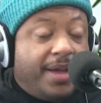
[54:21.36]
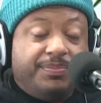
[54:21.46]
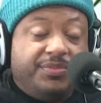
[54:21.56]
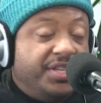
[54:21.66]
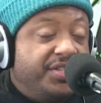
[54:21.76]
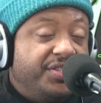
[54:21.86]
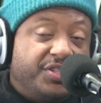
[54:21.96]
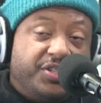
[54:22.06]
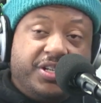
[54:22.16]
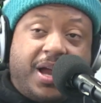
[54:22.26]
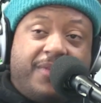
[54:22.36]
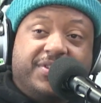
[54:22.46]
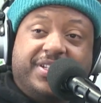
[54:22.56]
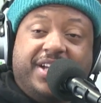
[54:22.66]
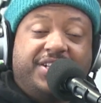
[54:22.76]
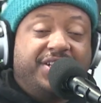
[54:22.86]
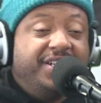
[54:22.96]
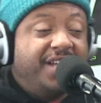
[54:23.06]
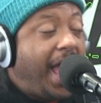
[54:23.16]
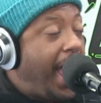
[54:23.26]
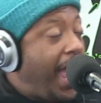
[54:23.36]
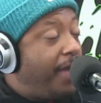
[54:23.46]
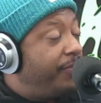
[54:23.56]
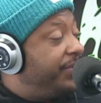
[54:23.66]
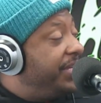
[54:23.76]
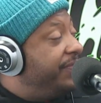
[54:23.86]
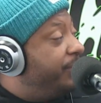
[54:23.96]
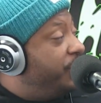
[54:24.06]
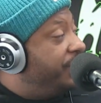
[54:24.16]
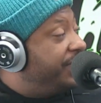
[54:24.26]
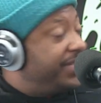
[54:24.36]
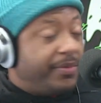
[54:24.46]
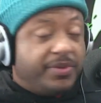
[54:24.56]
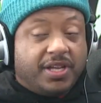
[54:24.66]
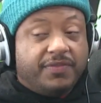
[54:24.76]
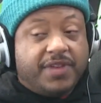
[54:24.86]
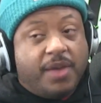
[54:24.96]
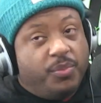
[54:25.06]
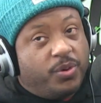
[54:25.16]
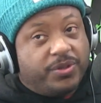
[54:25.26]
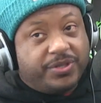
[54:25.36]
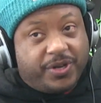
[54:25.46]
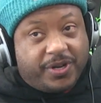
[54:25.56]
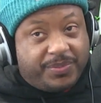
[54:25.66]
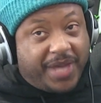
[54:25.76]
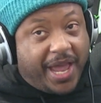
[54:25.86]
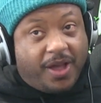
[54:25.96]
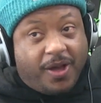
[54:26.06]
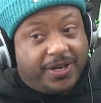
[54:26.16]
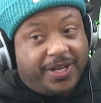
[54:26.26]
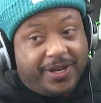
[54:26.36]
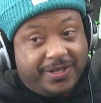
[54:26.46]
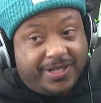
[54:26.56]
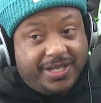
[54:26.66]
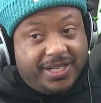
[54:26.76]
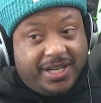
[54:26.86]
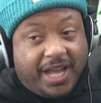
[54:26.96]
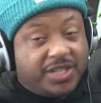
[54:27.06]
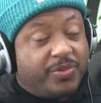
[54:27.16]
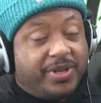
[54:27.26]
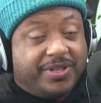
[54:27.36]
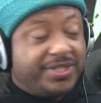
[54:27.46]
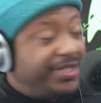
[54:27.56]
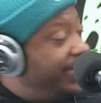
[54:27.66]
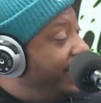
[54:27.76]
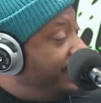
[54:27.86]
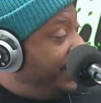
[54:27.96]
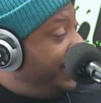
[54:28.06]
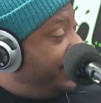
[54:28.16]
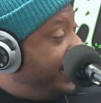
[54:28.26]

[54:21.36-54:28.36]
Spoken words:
This is a good conversation. I would even move to say we'd love to have more of the Turn Up Gang on here, as well as yourself, huh, JD?